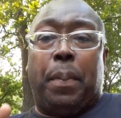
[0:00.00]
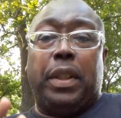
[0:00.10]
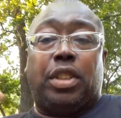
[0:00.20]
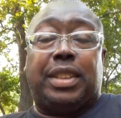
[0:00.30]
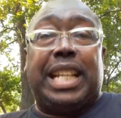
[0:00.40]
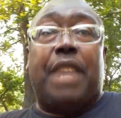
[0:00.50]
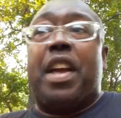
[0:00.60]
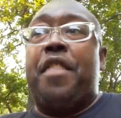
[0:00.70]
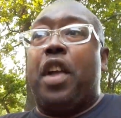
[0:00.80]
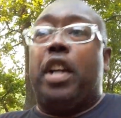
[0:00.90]
put yourself
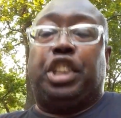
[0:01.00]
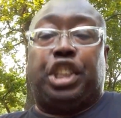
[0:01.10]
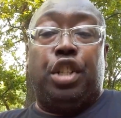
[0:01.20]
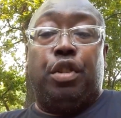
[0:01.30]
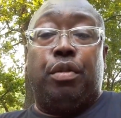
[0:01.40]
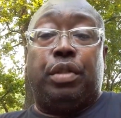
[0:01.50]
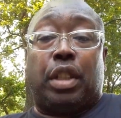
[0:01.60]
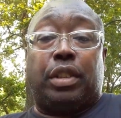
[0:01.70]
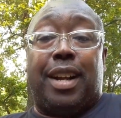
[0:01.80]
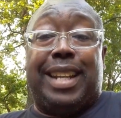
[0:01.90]
in their shoes,
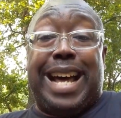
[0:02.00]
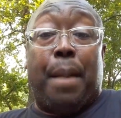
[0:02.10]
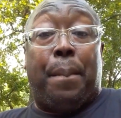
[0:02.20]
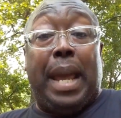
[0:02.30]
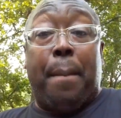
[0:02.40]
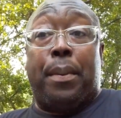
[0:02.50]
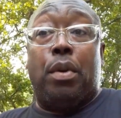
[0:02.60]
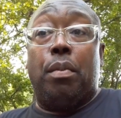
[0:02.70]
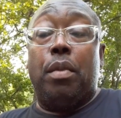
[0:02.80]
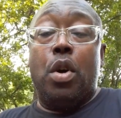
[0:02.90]
because there are a lot of
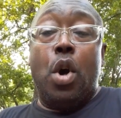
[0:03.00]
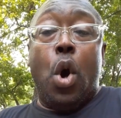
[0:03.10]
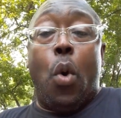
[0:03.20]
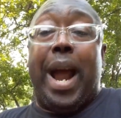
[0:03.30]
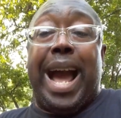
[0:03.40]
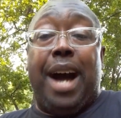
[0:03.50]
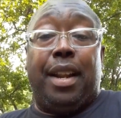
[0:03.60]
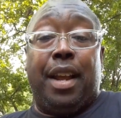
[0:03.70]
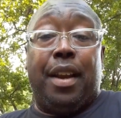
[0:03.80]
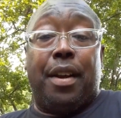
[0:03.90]
people who are out
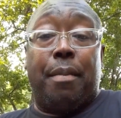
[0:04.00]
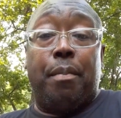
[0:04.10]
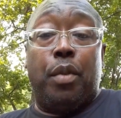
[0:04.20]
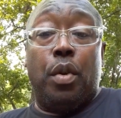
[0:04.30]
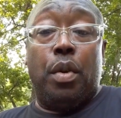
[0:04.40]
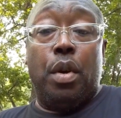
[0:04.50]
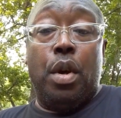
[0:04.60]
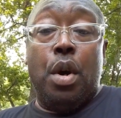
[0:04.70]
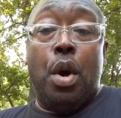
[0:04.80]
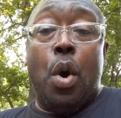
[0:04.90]
here
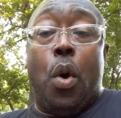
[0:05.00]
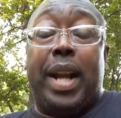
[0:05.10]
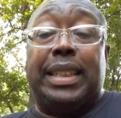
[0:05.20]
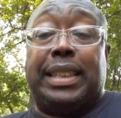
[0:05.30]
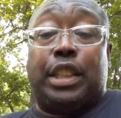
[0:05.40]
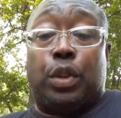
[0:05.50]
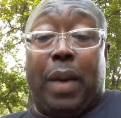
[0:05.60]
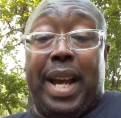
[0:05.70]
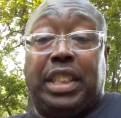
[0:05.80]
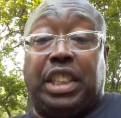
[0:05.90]
who are in
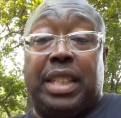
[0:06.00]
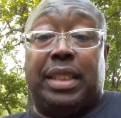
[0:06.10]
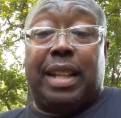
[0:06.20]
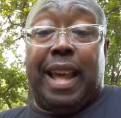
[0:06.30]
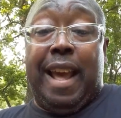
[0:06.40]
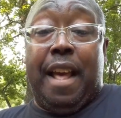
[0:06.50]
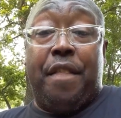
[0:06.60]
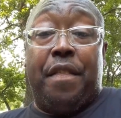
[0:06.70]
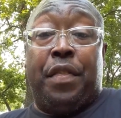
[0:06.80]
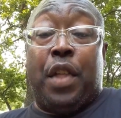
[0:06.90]
situations
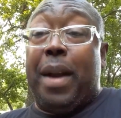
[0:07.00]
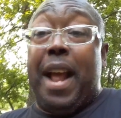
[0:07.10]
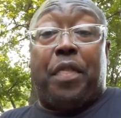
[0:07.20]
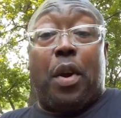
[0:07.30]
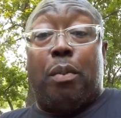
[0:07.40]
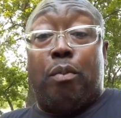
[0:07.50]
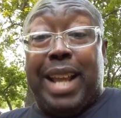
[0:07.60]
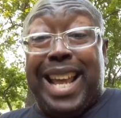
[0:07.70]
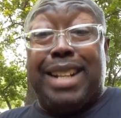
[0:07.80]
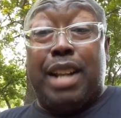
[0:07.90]
and they're at their
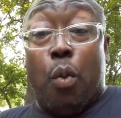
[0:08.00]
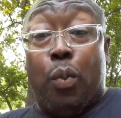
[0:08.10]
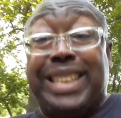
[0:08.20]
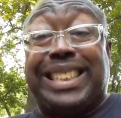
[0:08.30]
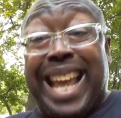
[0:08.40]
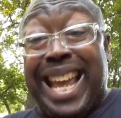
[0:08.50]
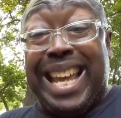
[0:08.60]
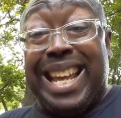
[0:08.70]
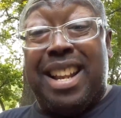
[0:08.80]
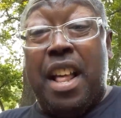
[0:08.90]
wits'
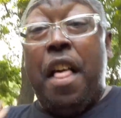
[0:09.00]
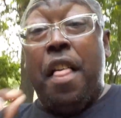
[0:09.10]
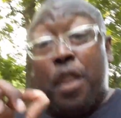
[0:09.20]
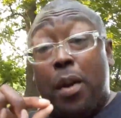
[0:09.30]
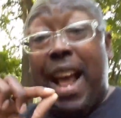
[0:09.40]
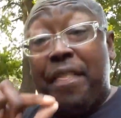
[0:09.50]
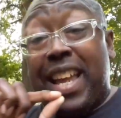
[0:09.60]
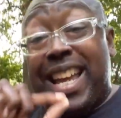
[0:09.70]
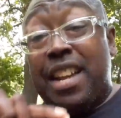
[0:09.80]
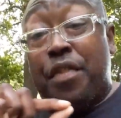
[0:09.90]
end. They're at the
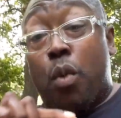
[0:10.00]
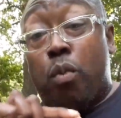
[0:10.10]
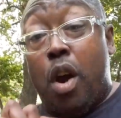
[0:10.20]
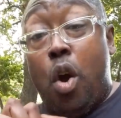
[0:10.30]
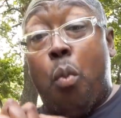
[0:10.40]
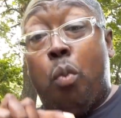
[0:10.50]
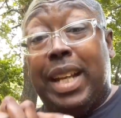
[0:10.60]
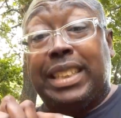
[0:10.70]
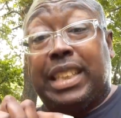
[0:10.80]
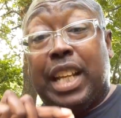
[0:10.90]
end of their rope,
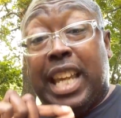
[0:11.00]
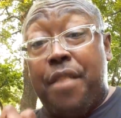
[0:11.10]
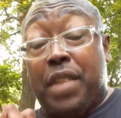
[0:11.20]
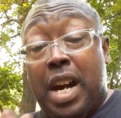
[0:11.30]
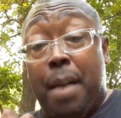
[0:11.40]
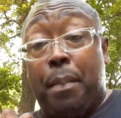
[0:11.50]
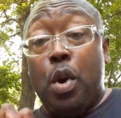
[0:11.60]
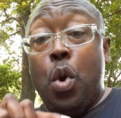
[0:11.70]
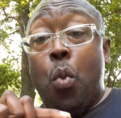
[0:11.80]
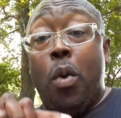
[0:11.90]
willing to give up,
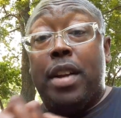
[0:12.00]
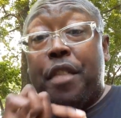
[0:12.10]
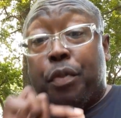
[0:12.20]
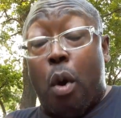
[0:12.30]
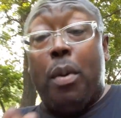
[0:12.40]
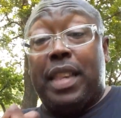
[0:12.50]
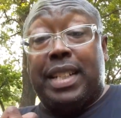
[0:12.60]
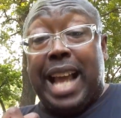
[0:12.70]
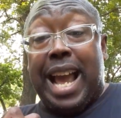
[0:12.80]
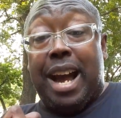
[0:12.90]
willing to throw in the
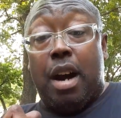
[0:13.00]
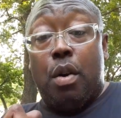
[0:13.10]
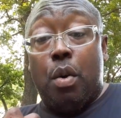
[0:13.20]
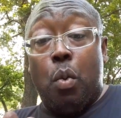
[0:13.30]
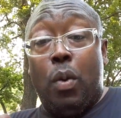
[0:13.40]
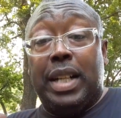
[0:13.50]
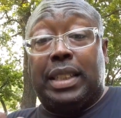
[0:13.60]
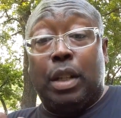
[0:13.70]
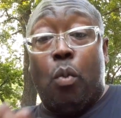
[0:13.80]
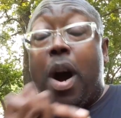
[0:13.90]
towel, willing
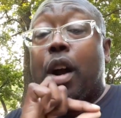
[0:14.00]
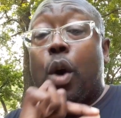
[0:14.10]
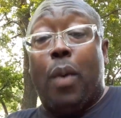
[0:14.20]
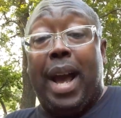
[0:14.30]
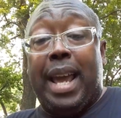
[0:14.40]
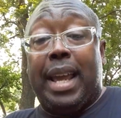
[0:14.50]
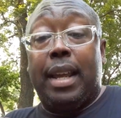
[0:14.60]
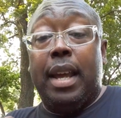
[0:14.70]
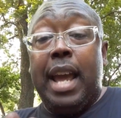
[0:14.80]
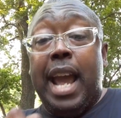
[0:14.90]
to walk away.
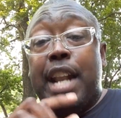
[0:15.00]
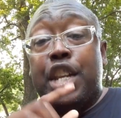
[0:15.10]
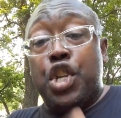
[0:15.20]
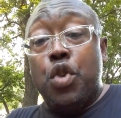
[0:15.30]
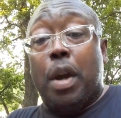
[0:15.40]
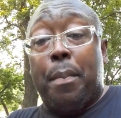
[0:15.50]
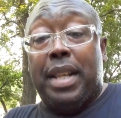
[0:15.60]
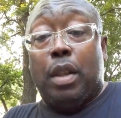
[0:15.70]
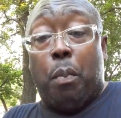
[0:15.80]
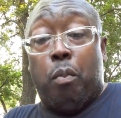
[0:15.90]
And you could
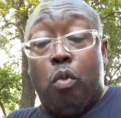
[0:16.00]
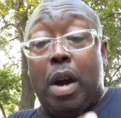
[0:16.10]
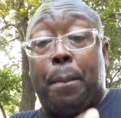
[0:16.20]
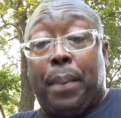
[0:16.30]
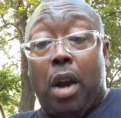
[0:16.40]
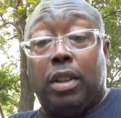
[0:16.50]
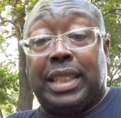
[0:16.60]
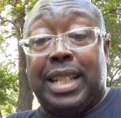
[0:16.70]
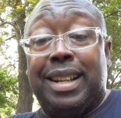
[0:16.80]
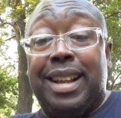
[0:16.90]
be the one
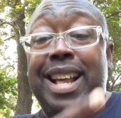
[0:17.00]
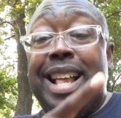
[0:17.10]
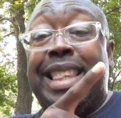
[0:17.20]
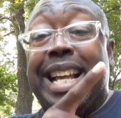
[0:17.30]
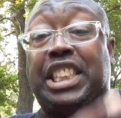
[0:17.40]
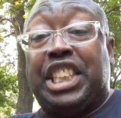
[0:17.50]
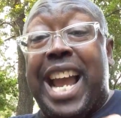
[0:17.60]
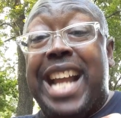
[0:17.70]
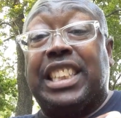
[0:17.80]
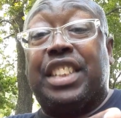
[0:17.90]
person that
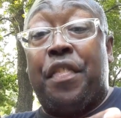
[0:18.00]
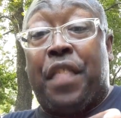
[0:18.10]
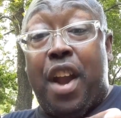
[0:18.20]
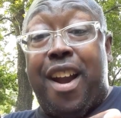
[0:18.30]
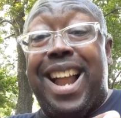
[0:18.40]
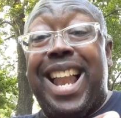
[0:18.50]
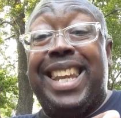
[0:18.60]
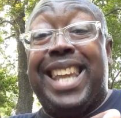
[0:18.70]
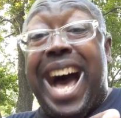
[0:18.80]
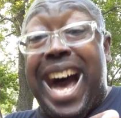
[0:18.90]
changes their
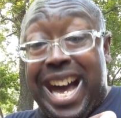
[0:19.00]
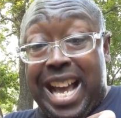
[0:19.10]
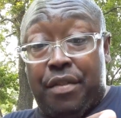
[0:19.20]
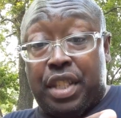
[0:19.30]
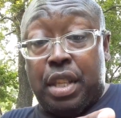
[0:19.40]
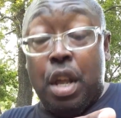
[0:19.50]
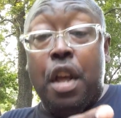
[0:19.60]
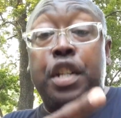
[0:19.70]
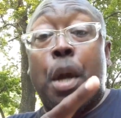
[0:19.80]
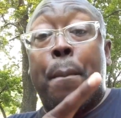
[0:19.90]
lives,
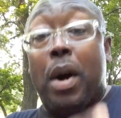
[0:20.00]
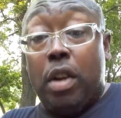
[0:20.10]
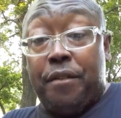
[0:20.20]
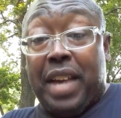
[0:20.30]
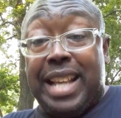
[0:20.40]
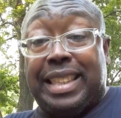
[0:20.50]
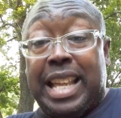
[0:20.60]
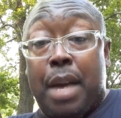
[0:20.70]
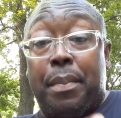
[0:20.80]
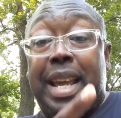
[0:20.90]
to motivate
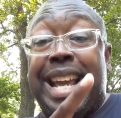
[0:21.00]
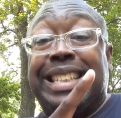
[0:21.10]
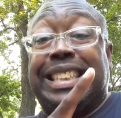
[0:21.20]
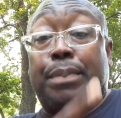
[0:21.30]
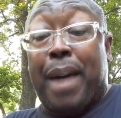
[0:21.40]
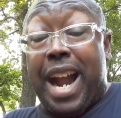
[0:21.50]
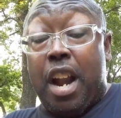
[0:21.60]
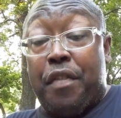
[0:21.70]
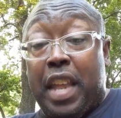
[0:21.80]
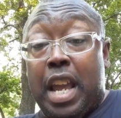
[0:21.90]
them,
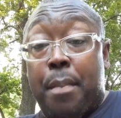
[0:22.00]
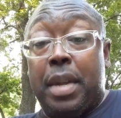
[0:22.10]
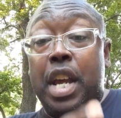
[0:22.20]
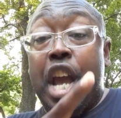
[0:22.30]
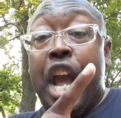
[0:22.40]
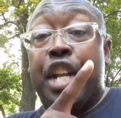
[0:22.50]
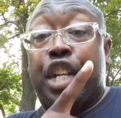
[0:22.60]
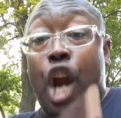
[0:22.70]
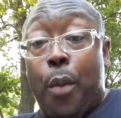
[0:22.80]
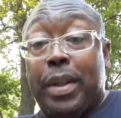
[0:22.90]
inspire them,
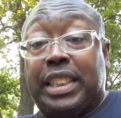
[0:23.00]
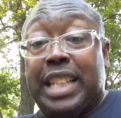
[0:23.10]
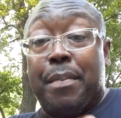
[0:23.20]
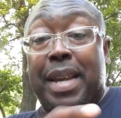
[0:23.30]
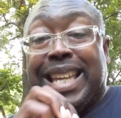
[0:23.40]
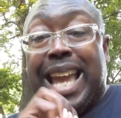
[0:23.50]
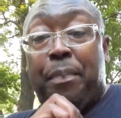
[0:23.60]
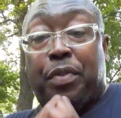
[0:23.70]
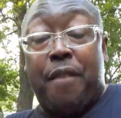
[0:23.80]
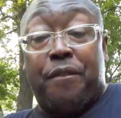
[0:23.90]
encourage them, and
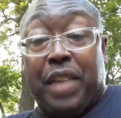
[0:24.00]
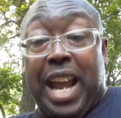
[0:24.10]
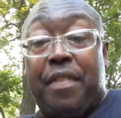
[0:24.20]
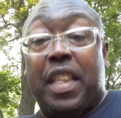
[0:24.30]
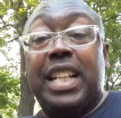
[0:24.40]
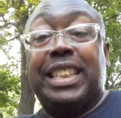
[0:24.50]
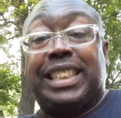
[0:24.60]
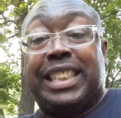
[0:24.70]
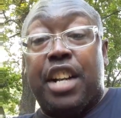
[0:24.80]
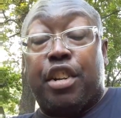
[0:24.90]
keep their faith
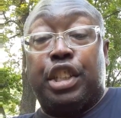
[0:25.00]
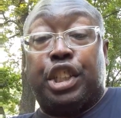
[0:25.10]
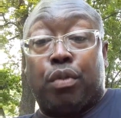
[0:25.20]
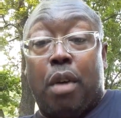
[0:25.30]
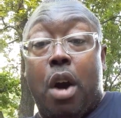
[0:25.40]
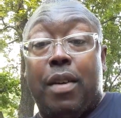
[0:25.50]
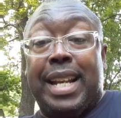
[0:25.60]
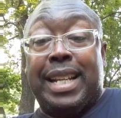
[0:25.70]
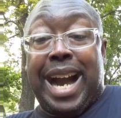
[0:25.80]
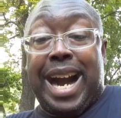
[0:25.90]
centered and strong
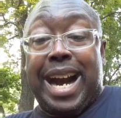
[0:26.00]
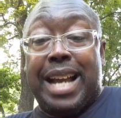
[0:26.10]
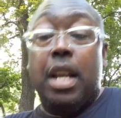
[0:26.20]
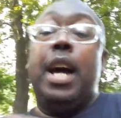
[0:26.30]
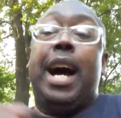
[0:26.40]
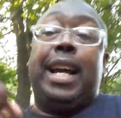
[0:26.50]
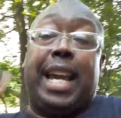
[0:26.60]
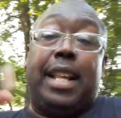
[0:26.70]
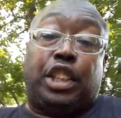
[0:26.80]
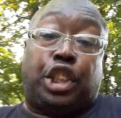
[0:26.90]
in God.
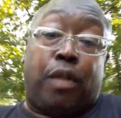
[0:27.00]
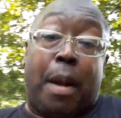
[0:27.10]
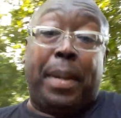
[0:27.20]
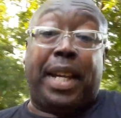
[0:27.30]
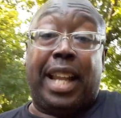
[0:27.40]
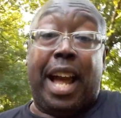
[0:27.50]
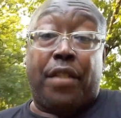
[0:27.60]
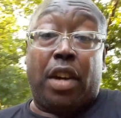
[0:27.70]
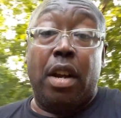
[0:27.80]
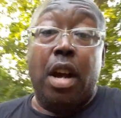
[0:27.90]
Again, this is Trent B.
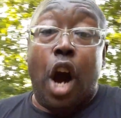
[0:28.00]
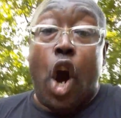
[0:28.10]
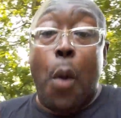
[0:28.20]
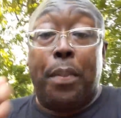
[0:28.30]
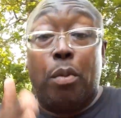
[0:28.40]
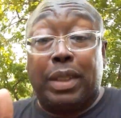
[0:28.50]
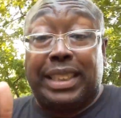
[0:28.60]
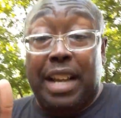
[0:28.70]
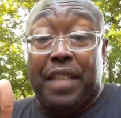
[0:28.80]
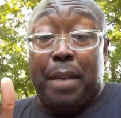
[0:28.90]
Clever. I hope you
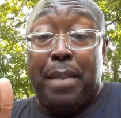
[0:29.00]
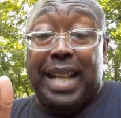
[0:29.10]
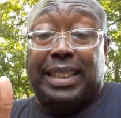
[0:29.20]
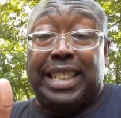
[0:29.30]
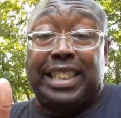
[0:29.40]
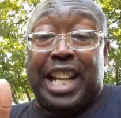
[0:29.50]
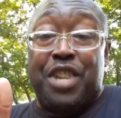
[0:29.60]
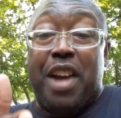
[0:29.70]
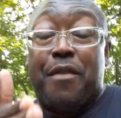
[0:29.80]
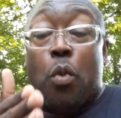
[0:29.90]
received that message and
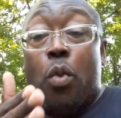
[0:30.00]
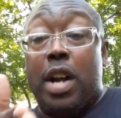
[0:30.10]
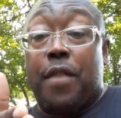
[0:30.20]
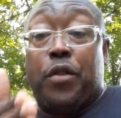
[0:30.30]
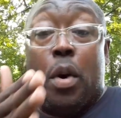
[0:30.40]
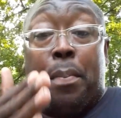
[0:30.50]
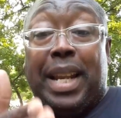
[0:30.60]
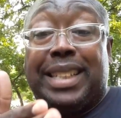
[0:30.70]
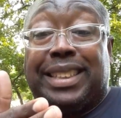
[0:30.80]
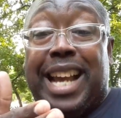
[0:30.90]
you have a wonderful and
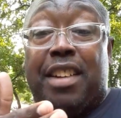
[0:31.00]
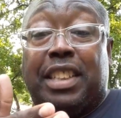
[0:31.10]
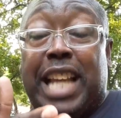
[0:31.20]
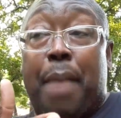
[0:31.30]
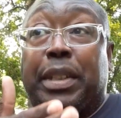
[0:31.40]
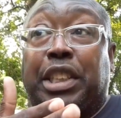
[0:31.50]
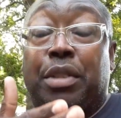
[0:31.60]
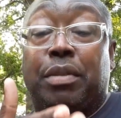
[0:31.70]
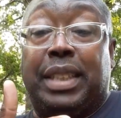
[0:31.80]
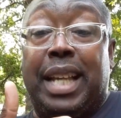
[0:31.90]
blessed day on this happy
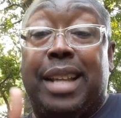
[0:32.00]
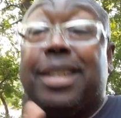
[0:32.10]
Juneteenth.